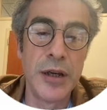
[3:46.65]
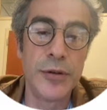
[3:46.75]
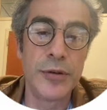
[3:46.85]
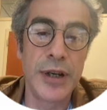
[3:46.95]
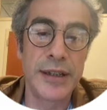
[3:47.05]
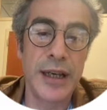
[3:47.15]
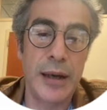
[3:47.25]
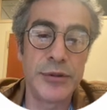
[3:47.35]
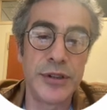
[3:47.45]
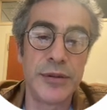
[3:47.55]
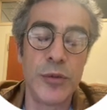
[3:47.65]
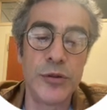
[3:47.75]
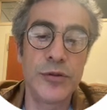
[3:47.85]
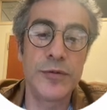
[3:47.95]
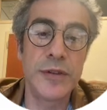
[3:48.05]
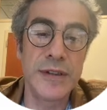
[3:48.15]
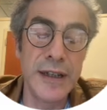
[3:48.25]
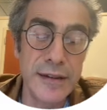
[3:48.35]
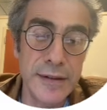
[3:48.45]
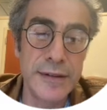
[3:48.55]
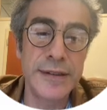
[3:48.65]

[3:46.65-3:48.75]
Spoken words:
you can capture the most of the signal